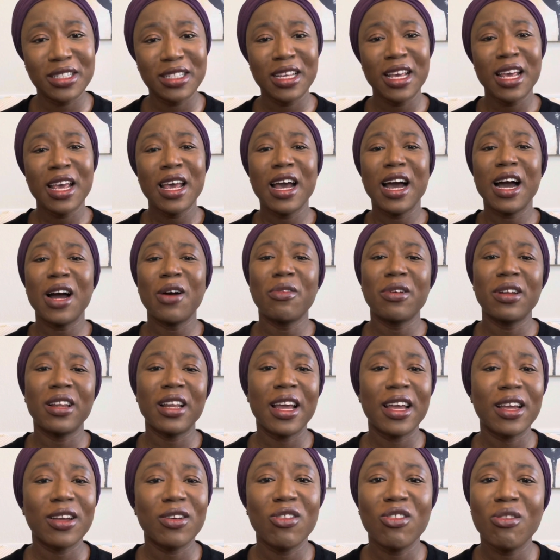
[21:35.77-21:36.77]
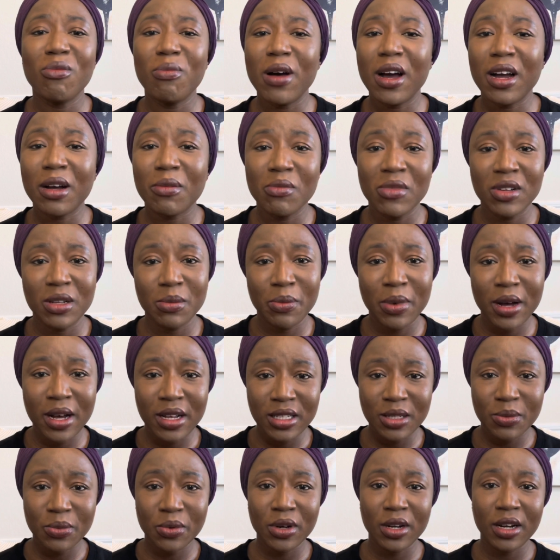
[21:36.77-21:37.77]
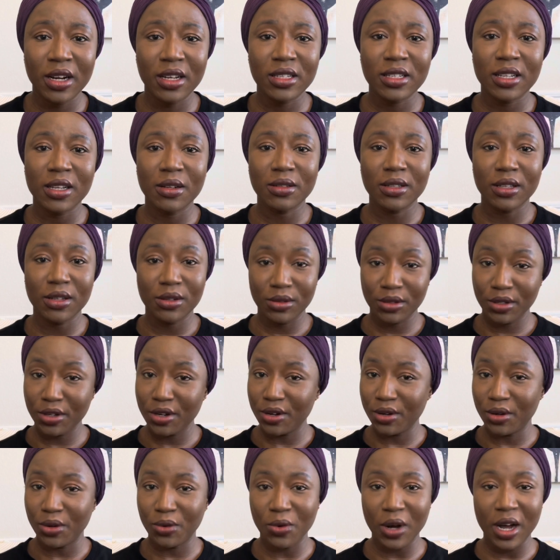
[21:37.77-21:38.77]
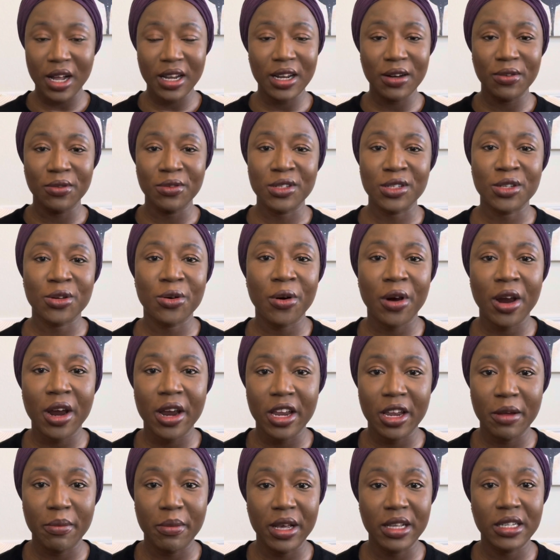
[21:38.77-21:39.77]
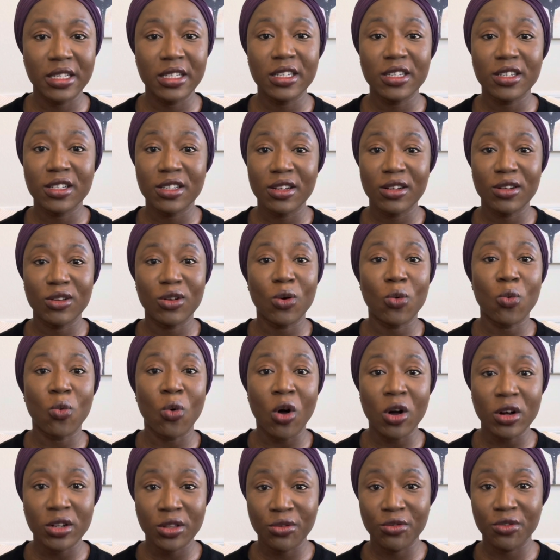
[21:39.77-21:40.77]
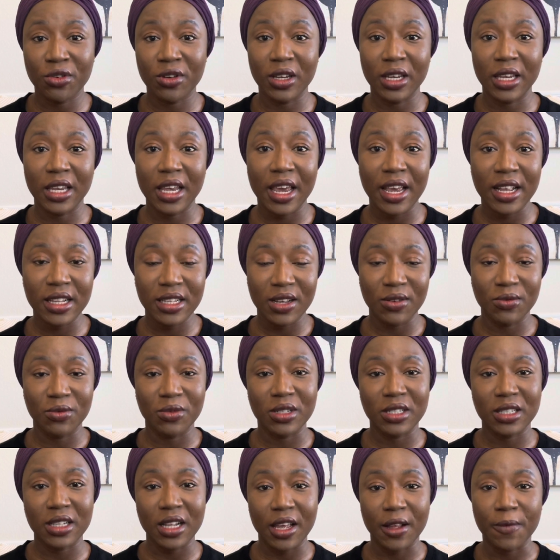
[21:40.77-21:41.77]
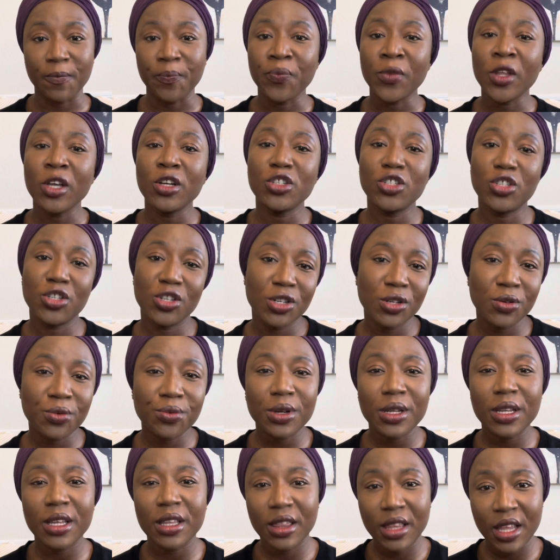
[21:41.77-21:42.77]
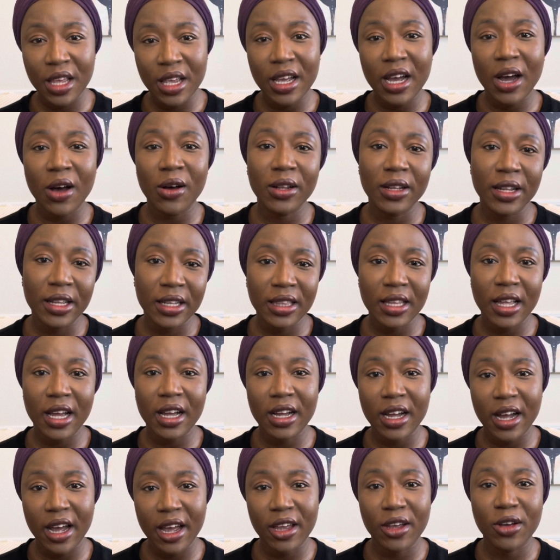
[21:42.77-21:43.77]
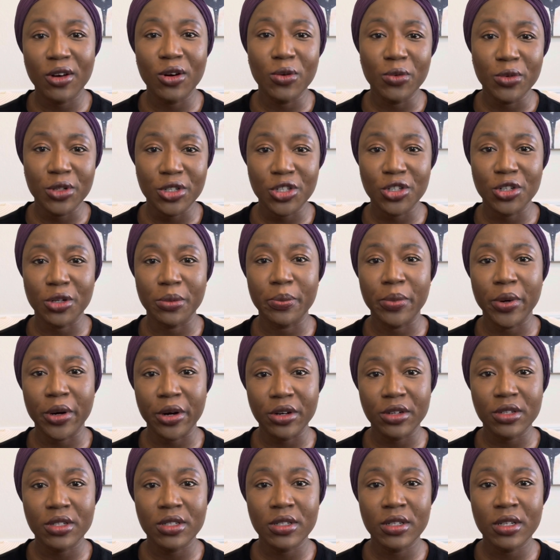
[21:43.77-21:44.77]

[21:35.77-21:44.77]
How will I go back my passport? I said, you know, while I was crying, my sister-in-law walked through the gate and was like, do you really think I'll let that guy go with your purse?